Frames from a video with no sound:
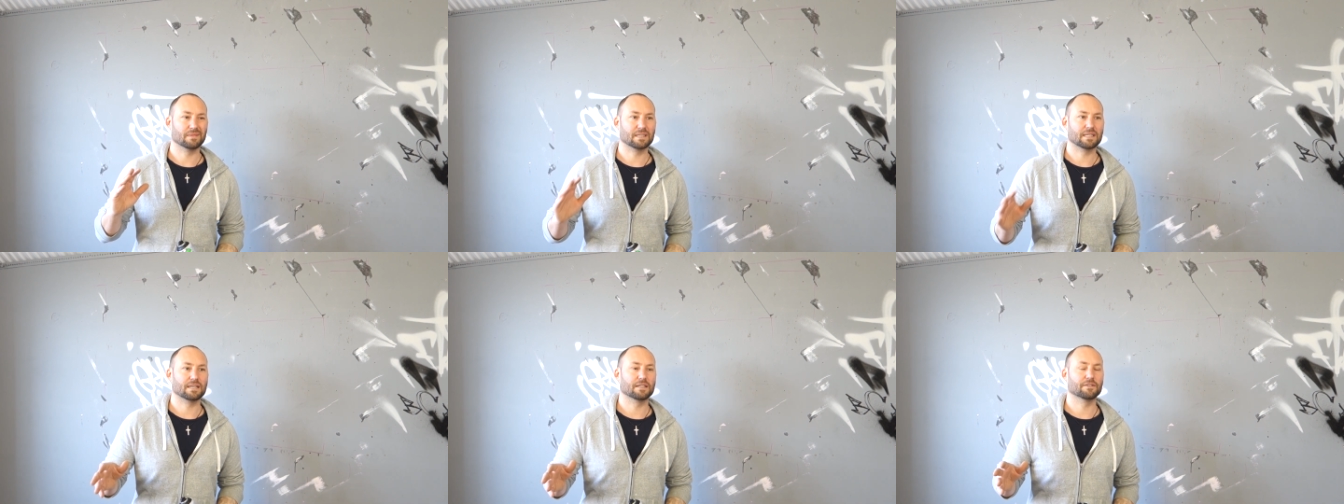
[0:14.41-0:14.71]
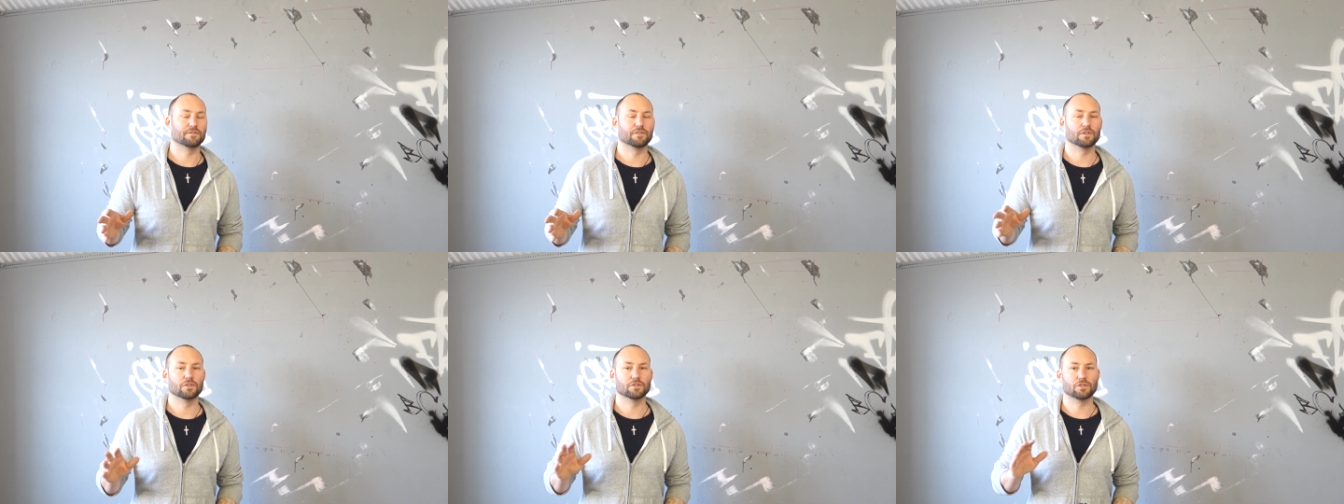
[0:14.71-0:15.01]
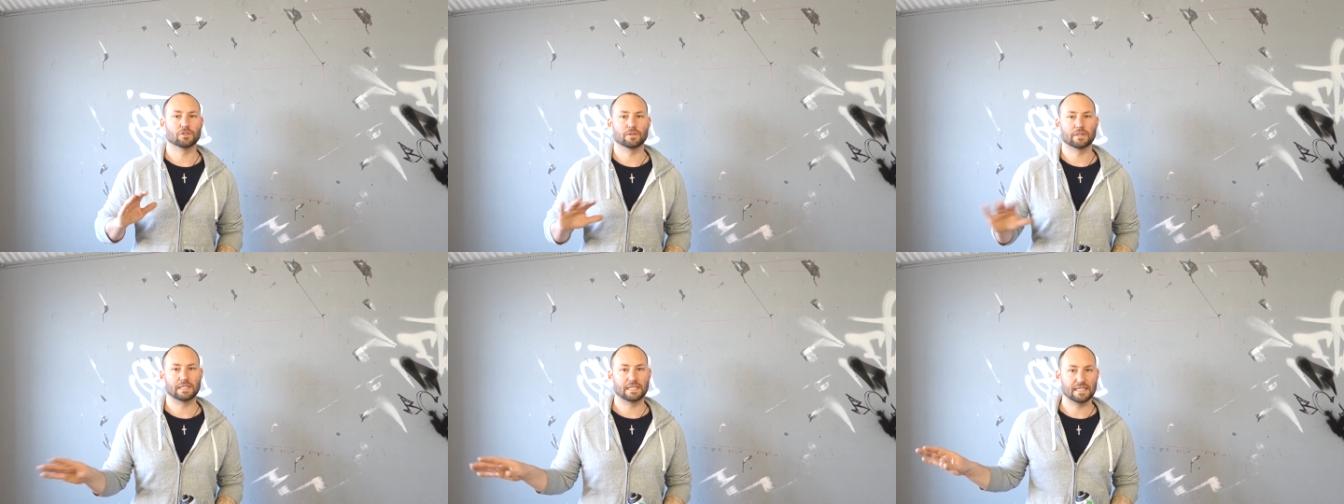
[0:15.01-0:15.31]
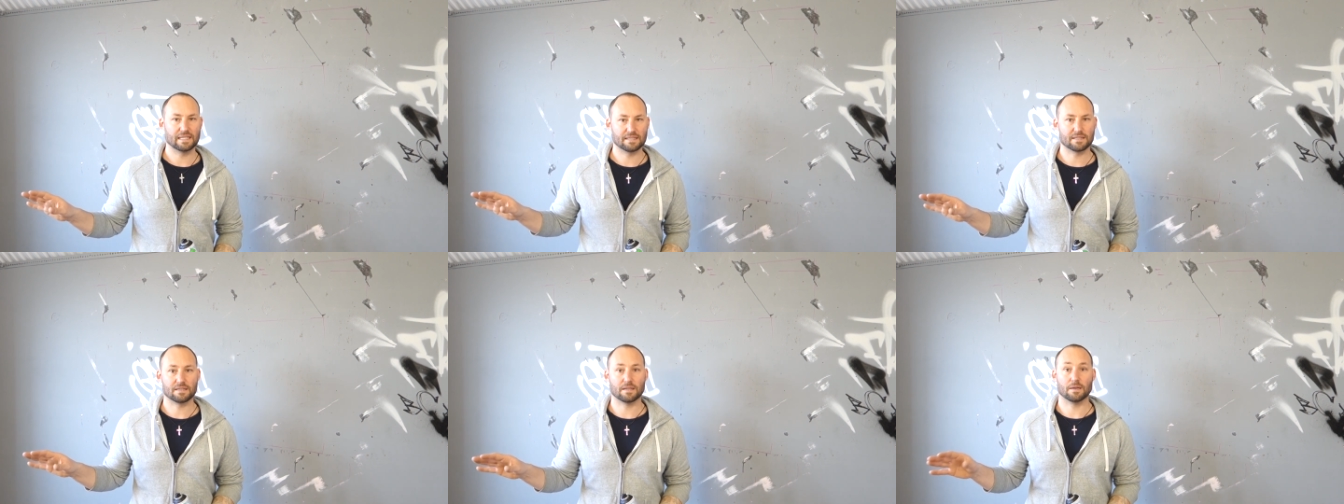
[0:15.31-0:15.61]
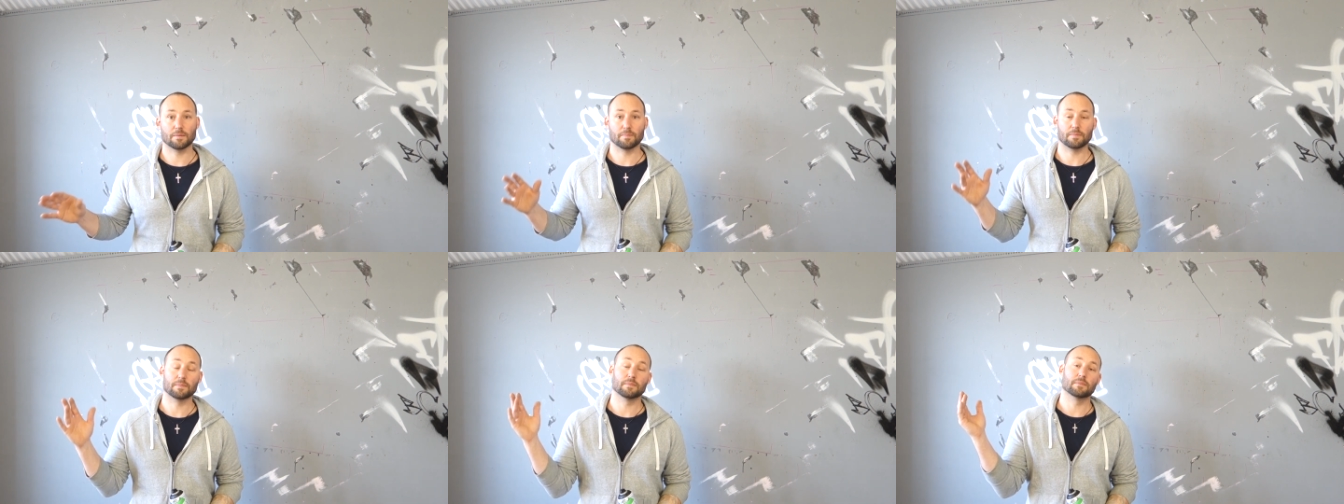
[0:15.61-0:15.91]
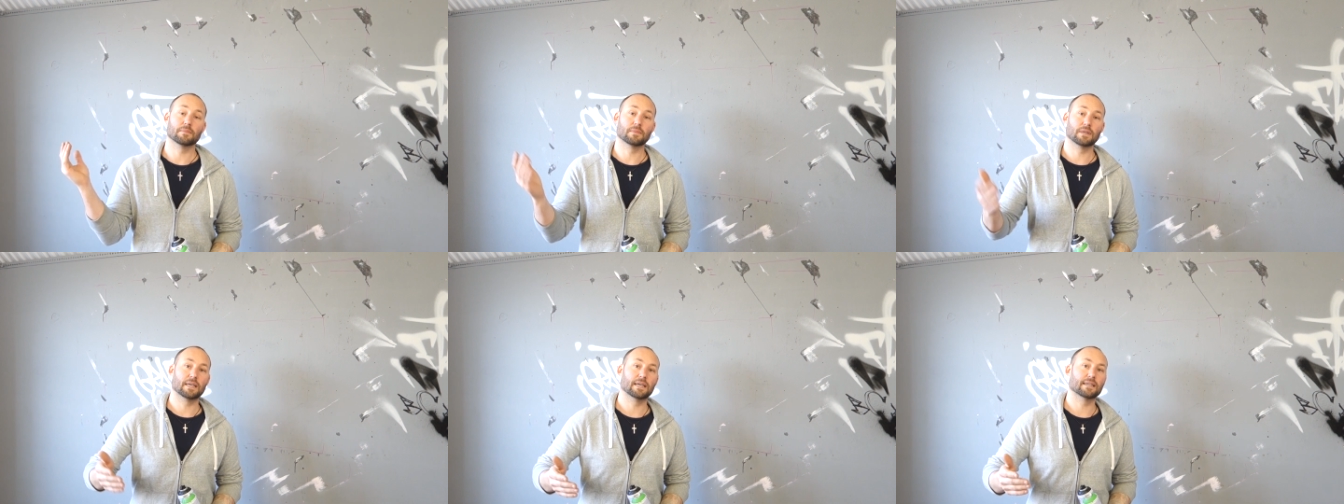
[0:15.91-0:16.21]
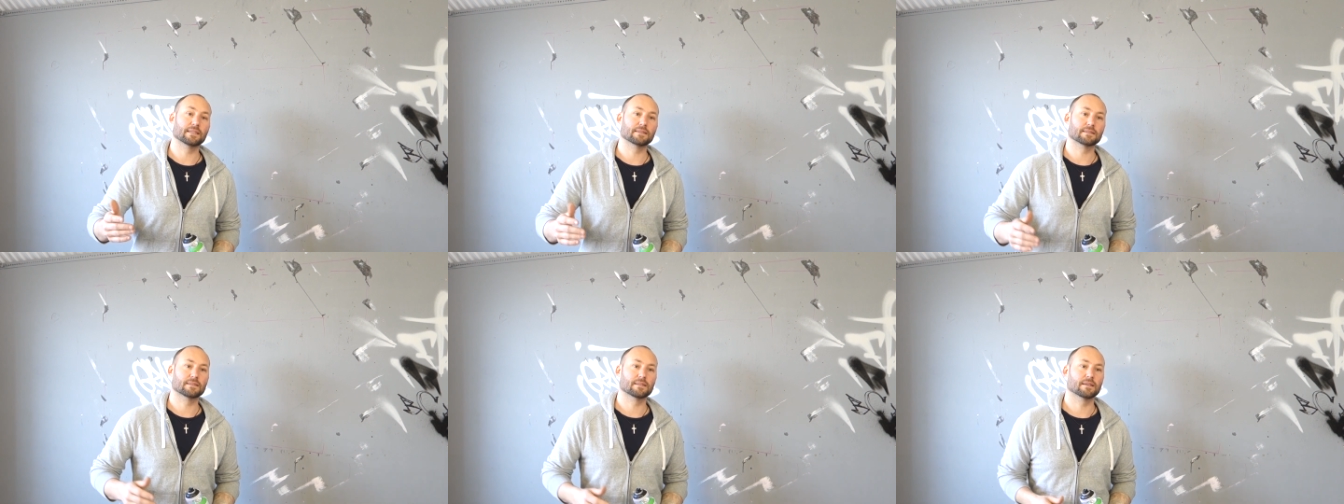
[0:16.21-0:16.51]
kind of thought, you know what, let's stop
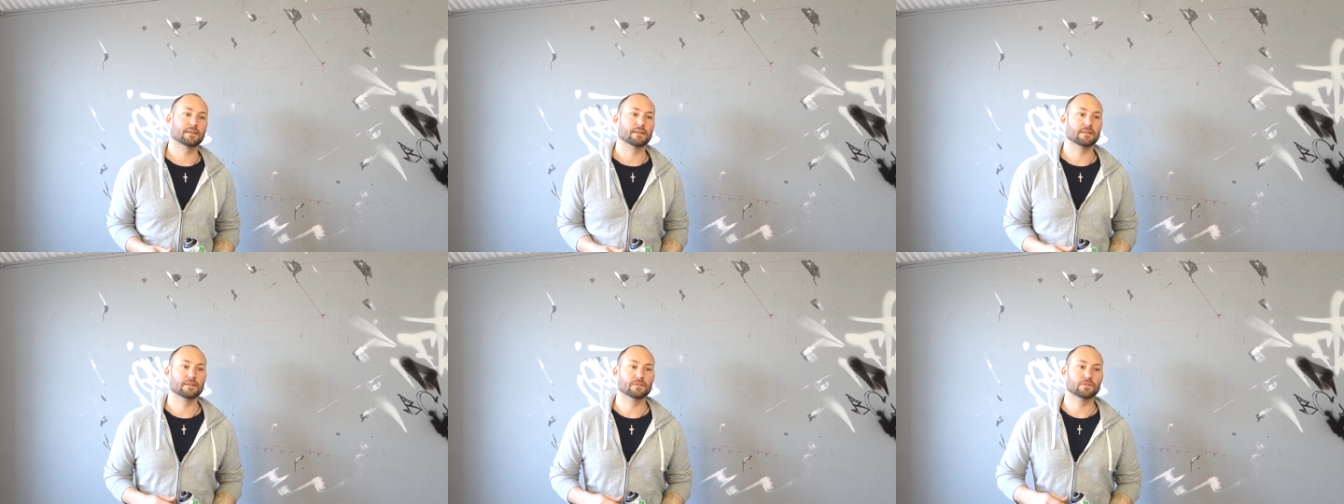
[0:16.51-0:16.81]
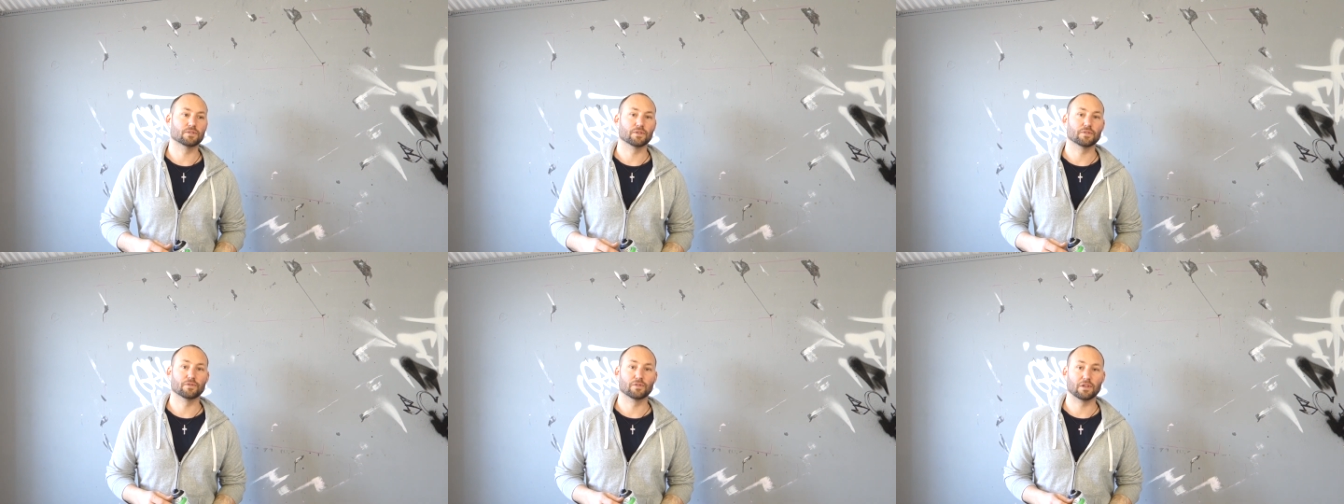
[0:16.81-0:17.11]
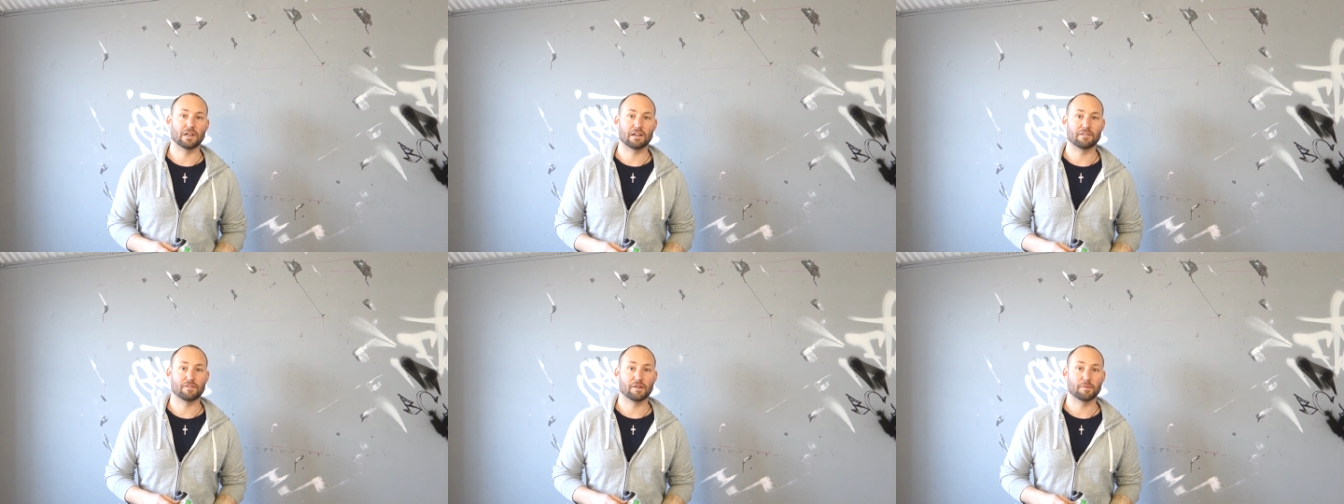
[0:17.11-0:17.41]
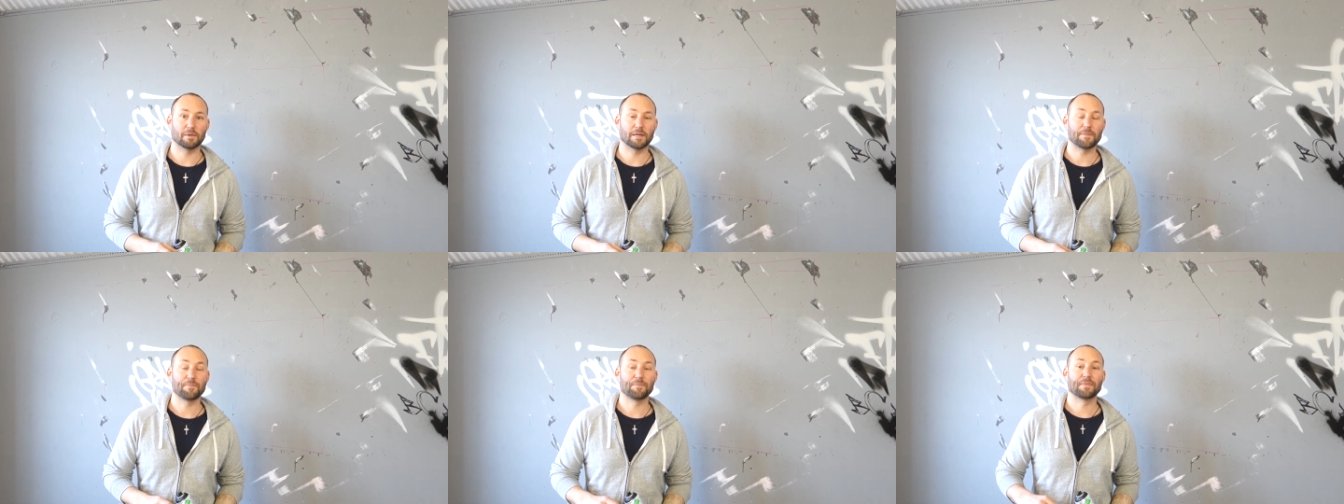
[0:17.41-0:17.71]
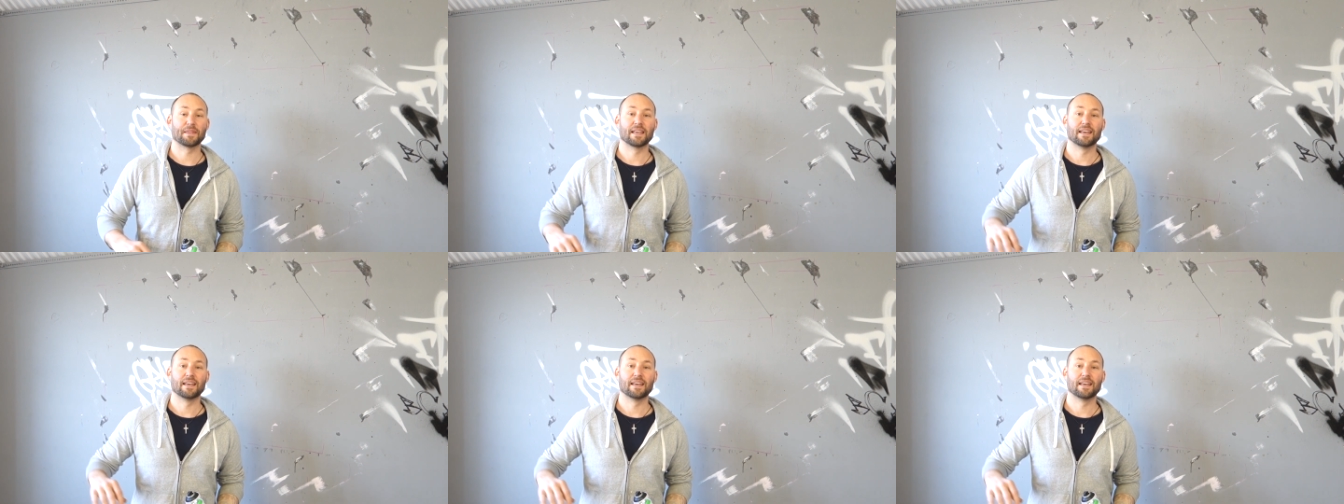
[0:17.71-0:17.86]
and do a full alphabet.